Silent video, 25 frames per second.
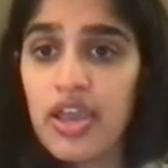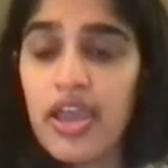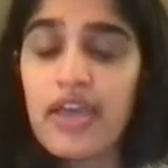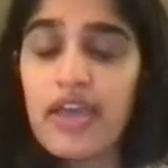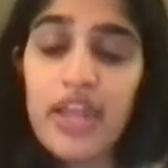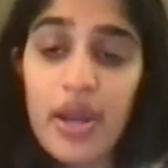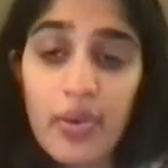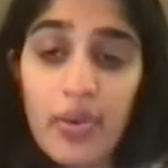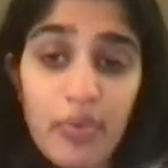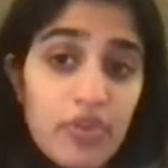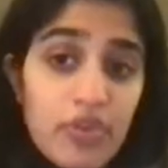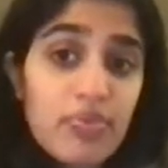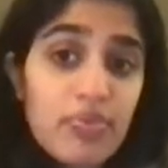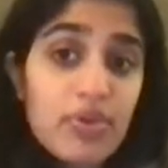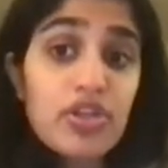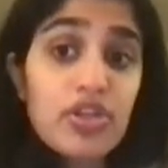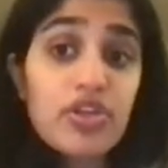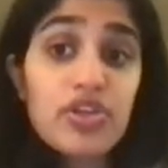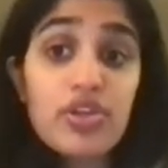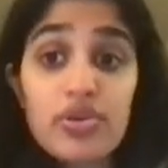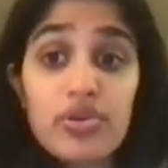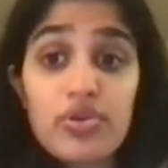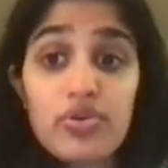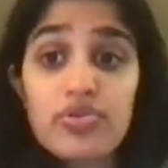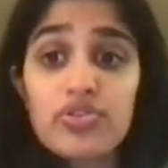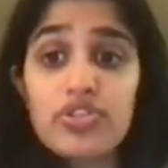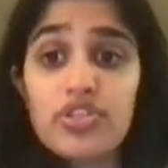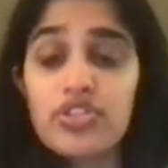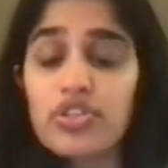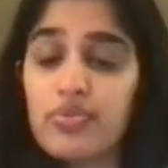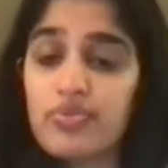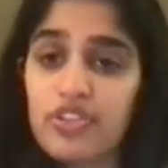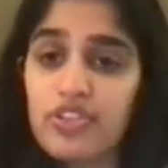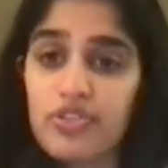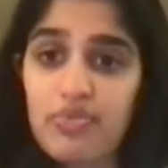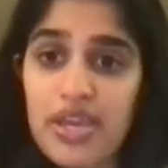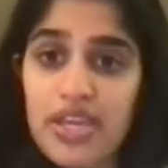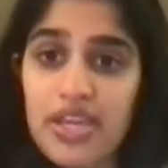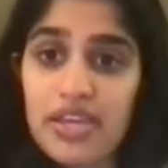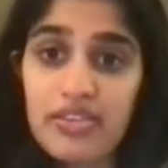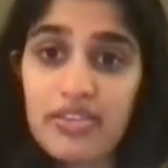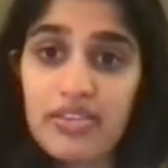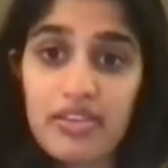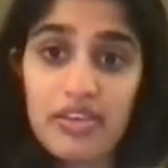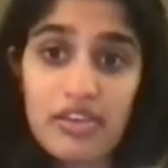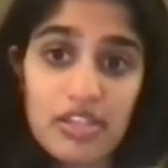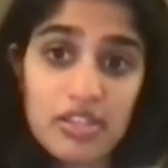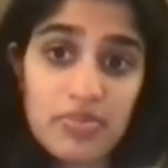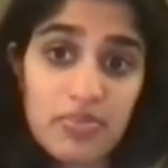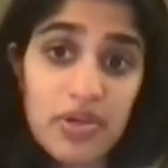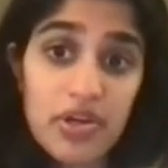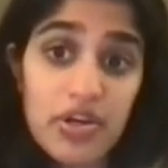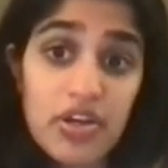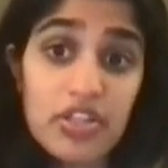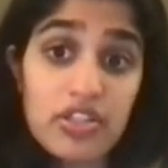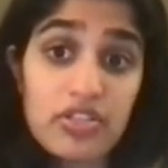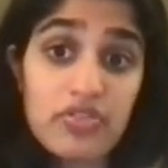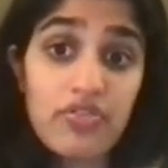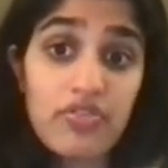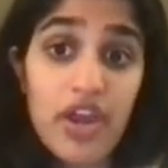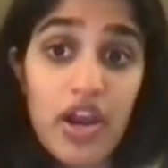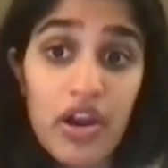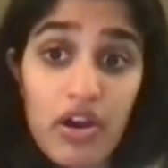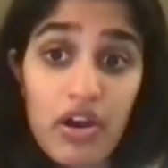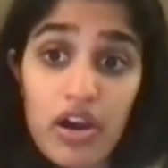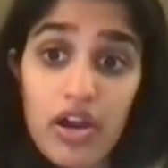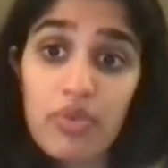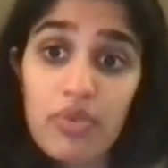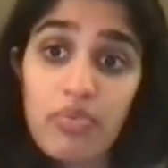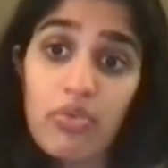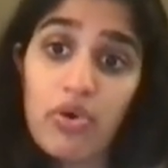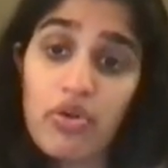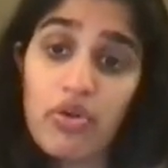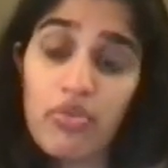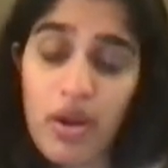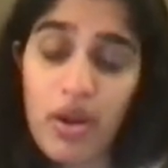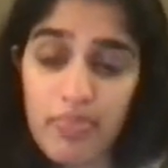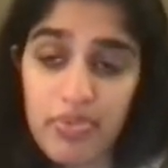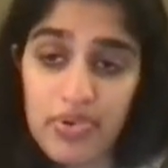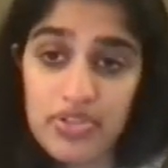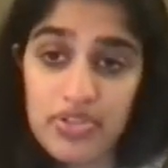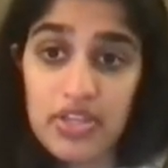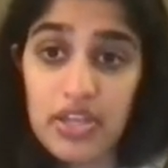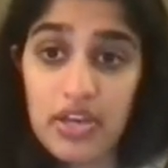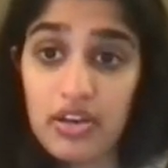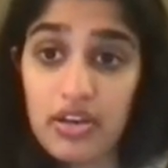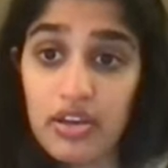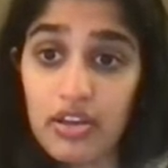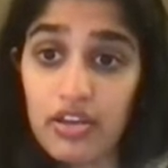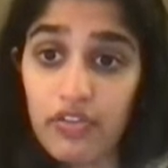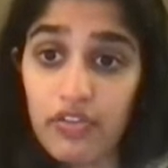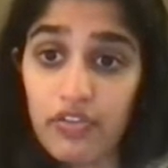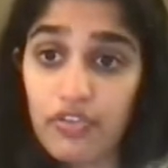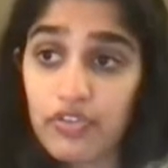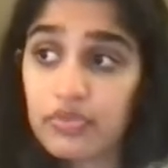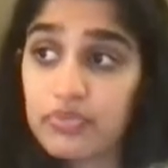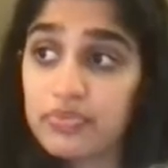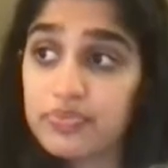And that would have been huge in terms of making the experience fairer and more representative.